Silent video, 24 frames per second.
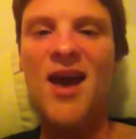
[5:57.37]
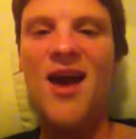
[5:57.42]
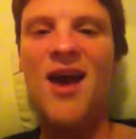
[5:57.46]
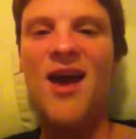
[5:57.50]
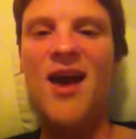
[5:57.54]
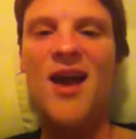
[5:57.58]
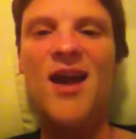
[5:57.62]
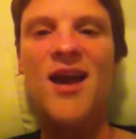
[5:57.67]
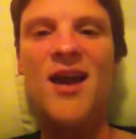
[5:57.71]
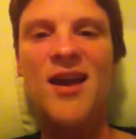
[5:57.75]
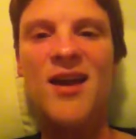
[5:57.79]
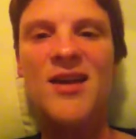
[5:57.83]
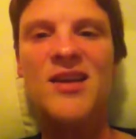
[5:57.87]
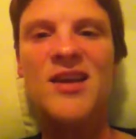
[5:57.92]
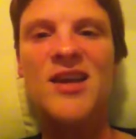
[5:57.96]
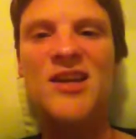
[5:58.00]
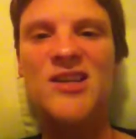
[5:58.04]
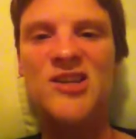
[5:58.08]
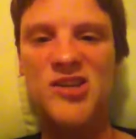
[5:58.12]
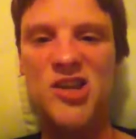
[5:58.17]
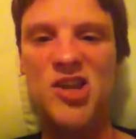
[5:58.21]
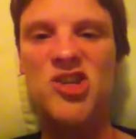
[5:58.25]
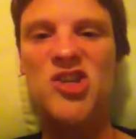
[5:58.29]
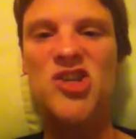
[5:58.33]
And
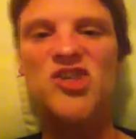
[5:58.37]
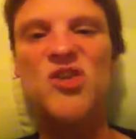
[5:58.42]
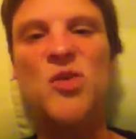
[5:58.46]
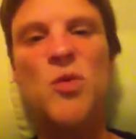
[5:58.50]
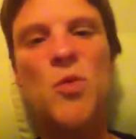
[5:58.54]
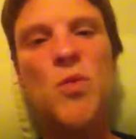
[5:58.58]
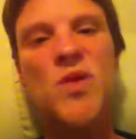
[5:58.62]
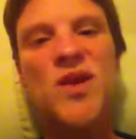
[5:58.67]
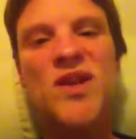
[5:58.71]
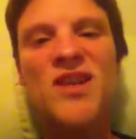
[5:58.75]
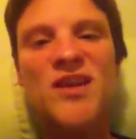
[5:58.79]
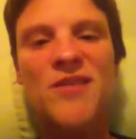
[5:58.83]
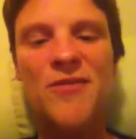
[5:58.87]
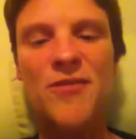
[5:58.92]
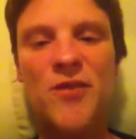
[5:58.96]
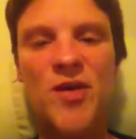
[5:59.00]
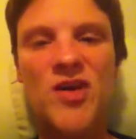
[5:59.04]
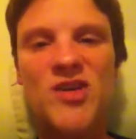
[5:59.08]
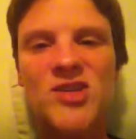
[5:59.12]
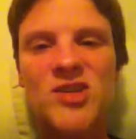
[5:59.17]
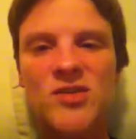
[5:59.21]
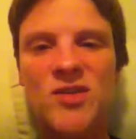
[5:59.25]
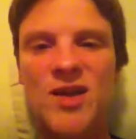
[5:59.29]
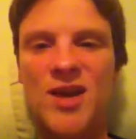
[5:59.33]
it's just really
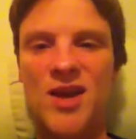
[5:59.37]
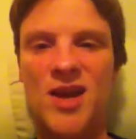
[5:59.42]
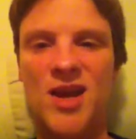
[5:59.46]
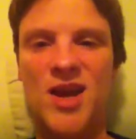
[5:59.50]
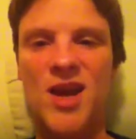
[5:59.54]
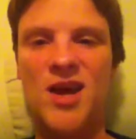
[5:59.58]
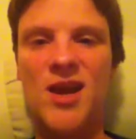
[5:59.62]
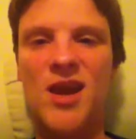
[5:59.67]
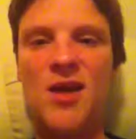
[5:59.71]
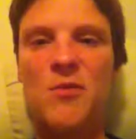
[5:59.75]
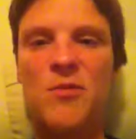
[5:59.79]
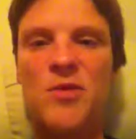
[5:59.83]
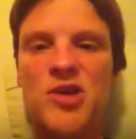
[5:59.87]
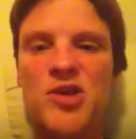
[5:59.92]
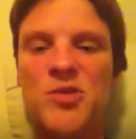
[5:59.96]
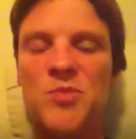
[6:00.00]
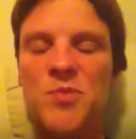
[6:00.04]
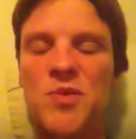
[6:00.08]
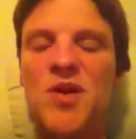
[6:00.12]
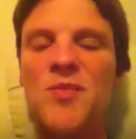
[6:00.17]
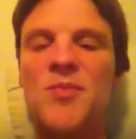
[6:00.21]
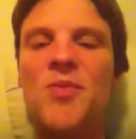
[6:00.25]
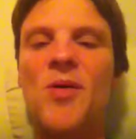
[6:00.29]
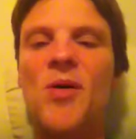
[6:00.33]
frustrating. And I wish
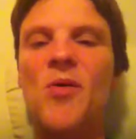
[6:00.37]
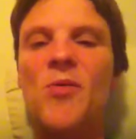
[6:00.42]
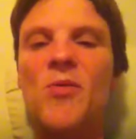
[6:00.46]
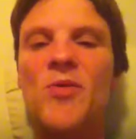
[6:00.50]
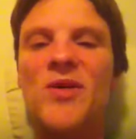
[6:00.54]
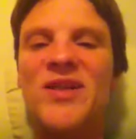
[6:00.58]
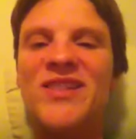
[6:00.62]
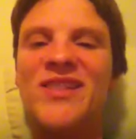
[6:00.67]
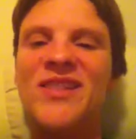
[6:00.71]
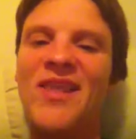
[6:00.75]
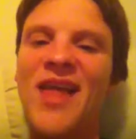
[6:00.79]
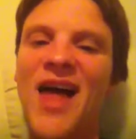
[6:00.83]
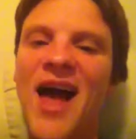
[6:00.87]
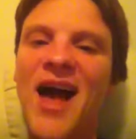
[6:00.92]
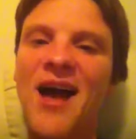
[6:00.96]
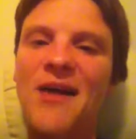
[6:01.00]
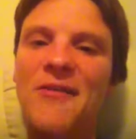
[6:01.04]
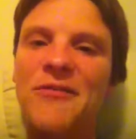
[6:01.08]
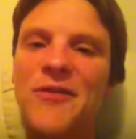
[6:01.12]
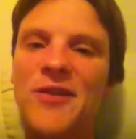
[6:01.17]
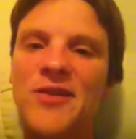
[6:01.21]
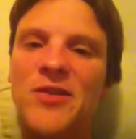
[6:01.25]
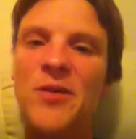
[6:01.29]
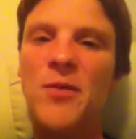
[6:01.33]
people wouldn't
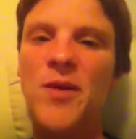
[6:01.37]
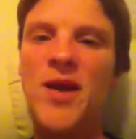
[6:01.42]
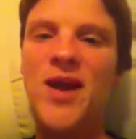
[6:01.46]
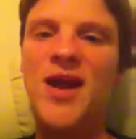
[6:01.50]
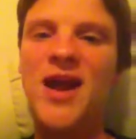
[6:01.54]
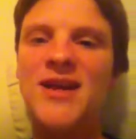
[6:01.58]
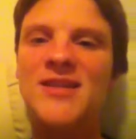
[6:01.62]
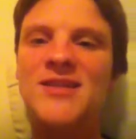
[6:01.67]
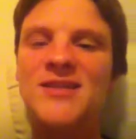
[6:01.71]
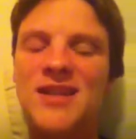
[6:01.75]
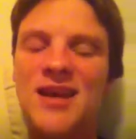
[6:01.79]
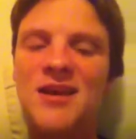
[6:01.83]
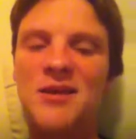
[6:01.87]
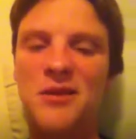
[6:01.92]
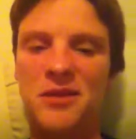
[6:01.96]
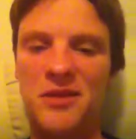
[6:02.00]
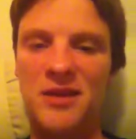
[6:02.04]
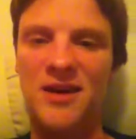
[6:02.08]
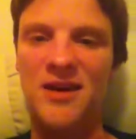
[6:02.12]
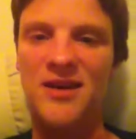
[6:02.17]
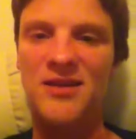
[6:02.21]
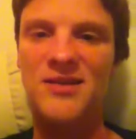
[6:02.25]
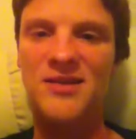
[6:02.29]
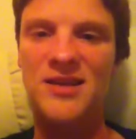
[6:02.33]
laugh at the way I say
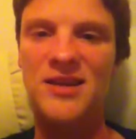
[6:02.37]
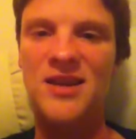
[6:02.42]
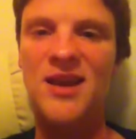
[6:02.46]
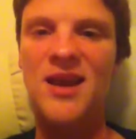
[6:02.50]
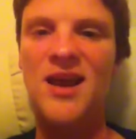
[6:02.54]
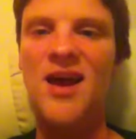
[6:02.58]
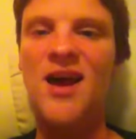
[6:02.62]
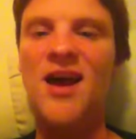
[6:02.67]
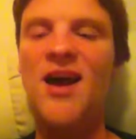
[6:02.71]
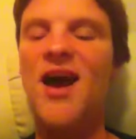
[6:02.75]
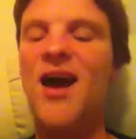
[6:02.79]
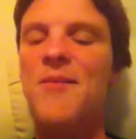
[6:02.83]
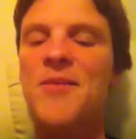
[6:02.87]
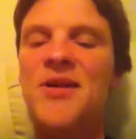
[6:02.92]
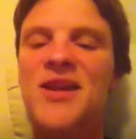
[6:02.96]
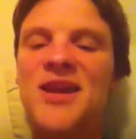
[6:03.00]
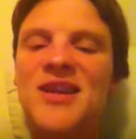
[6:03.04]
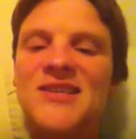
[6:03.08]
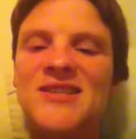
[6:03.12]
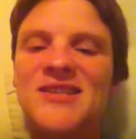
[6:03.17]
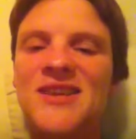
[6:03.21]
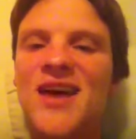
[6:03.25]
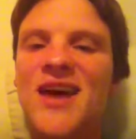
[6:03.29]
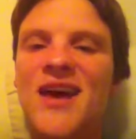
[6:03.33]
things. And I mean,
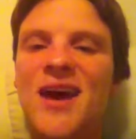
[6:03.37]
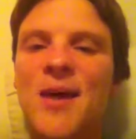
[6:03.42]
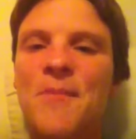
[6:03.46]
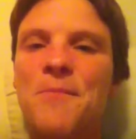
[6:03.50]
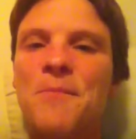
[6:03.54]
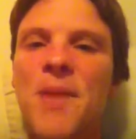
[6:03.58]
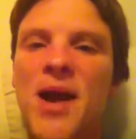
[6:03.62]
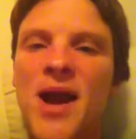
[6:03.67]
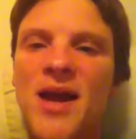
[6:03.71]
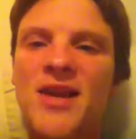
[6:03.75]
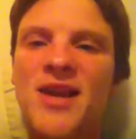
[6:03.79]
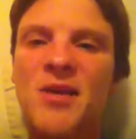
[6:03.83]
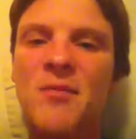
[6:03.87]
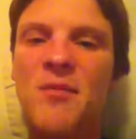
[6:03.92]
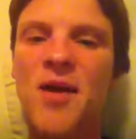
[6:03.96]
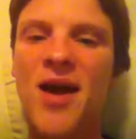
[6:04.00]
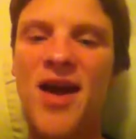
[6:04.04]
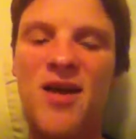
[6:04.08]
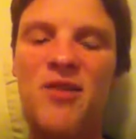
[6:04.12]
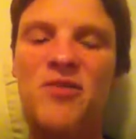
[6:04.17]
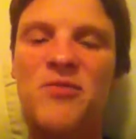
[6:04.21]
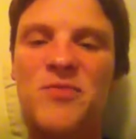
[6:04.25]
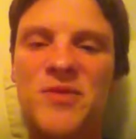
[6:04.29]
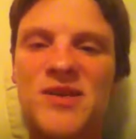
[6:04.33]
it's like I'm minding
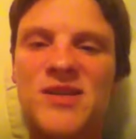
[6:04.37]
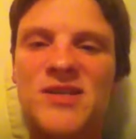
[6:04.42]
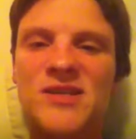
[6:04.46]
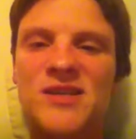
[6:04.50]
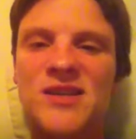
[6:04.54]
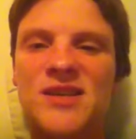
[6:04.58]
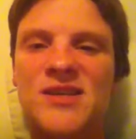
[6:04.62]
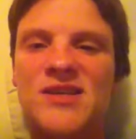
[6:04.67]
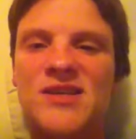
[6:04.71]
my own business